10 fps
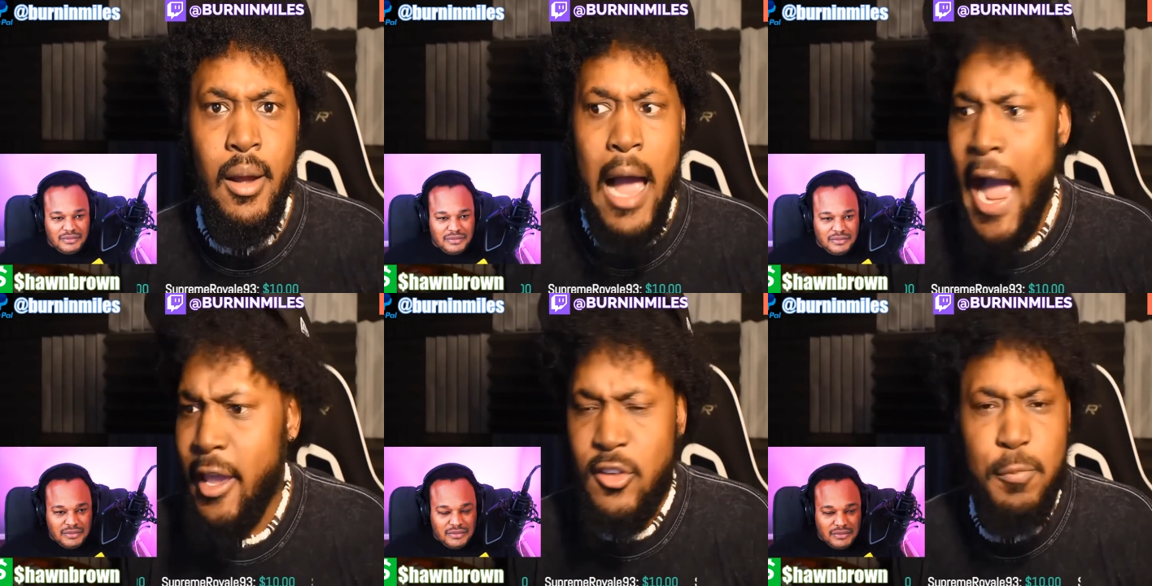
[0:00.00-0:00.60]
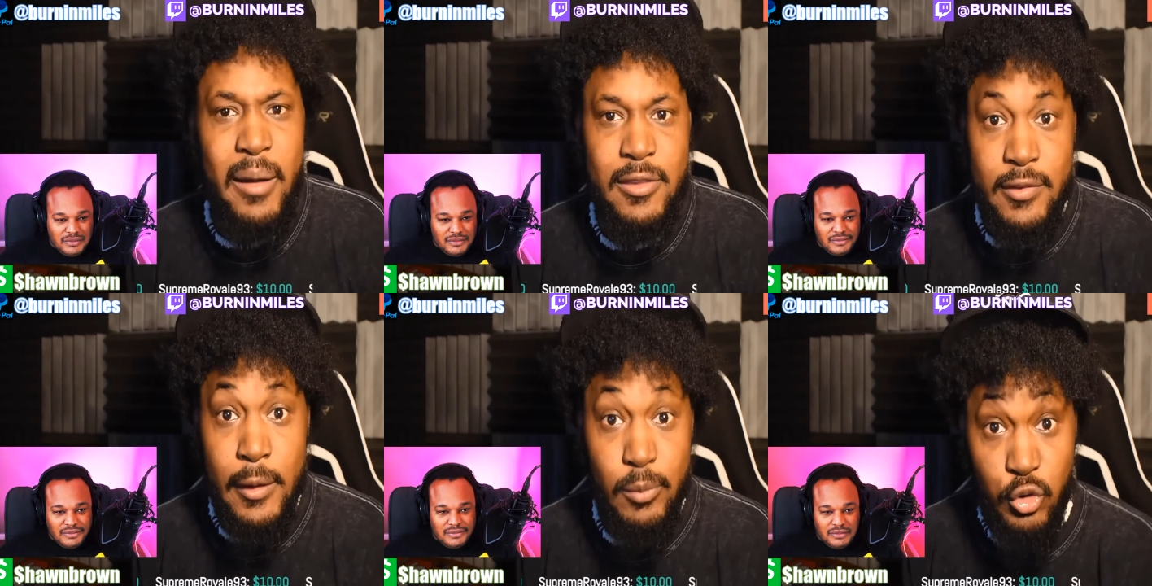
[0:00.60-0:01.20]
Speaker 1: I expected
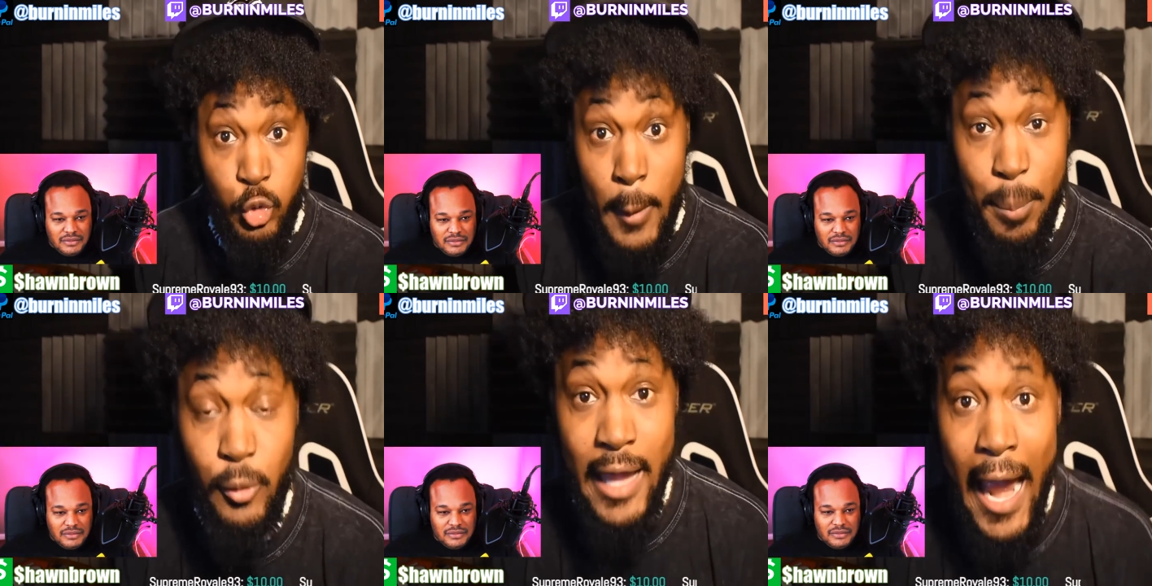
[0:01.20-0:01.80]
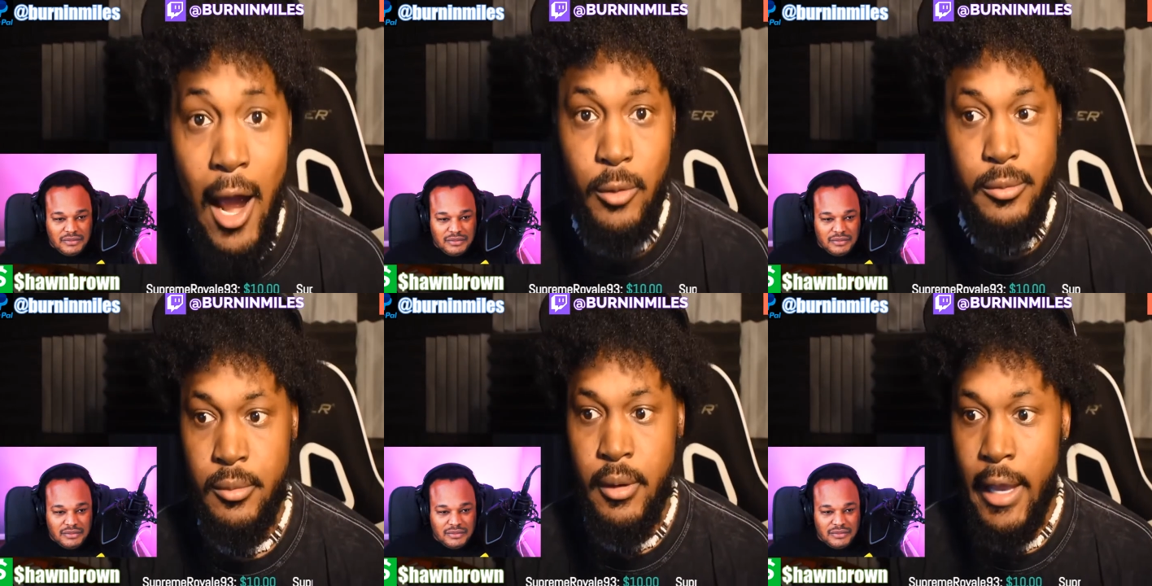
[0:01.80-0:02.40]
them to triple down
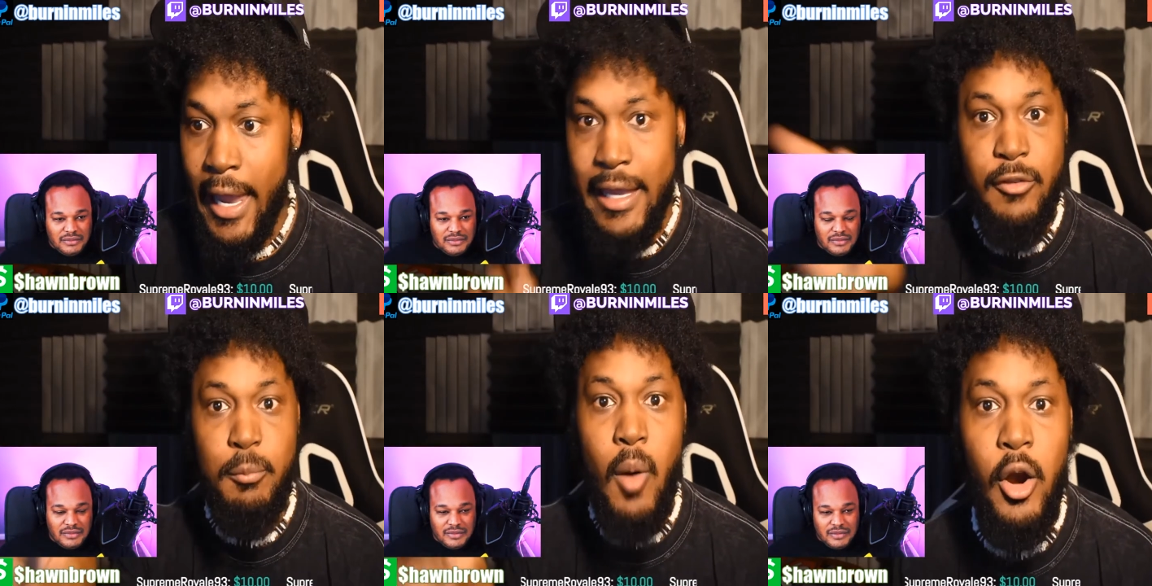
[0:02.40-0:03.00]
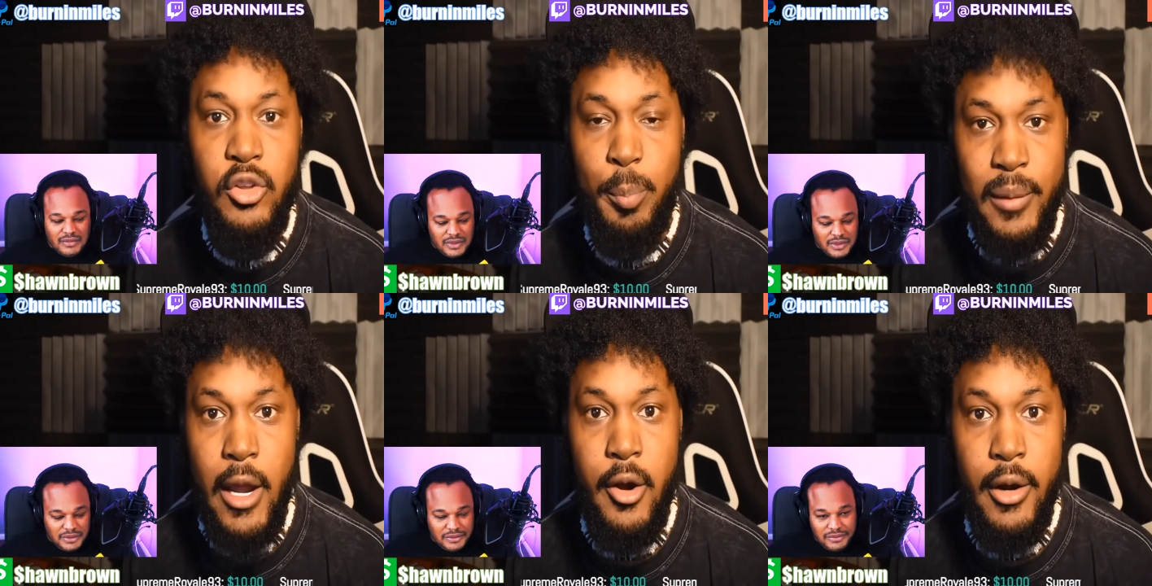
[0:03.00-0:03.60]
and give
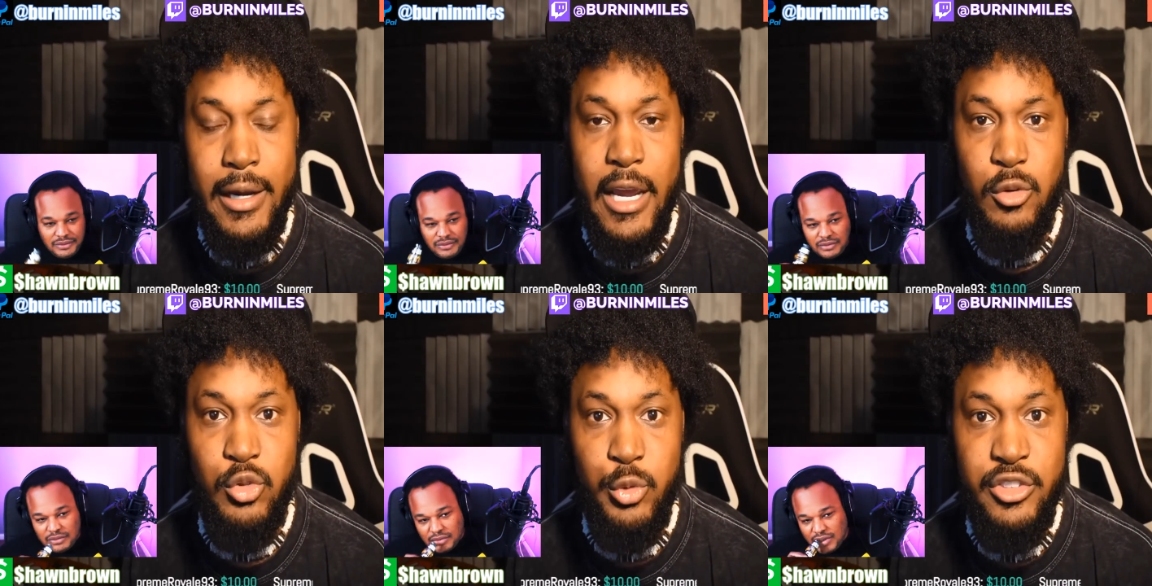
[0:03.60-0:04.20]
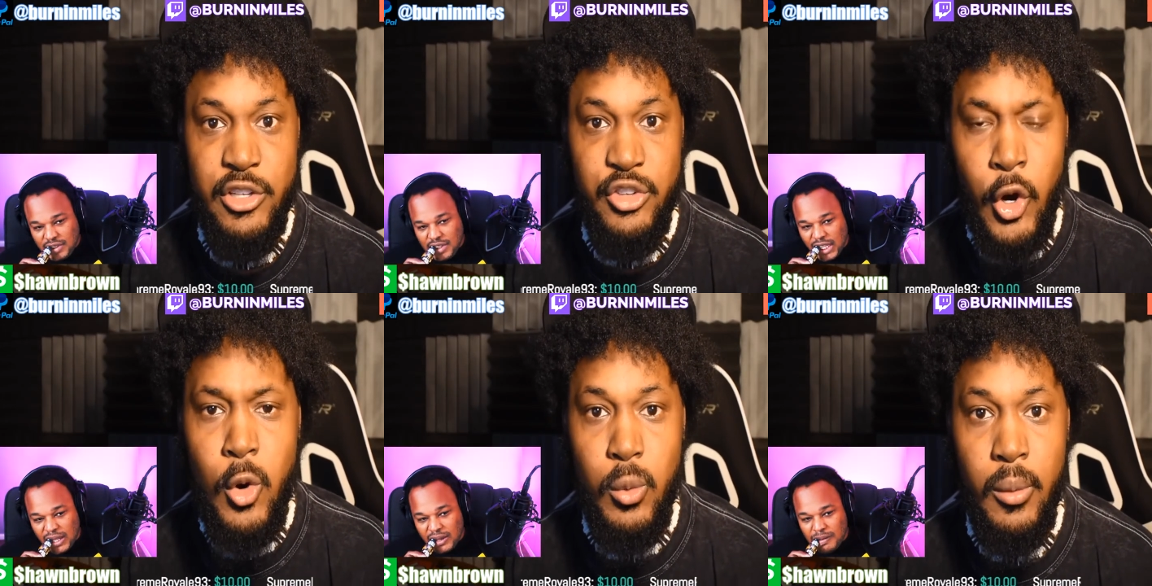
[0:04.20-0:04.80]
Markiplier an age restriction
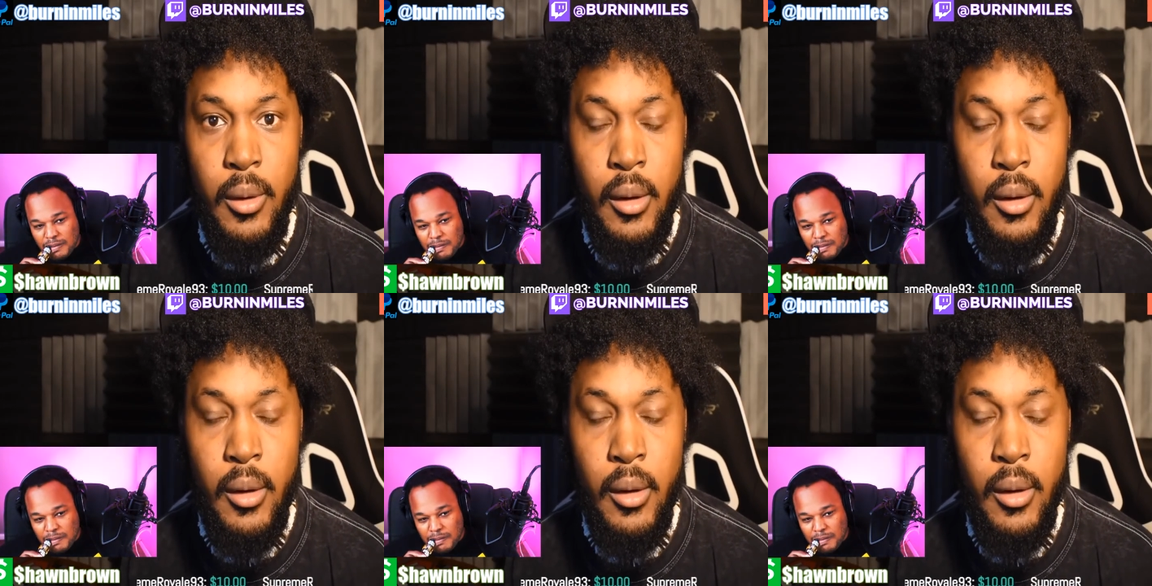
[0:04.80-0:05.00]
too.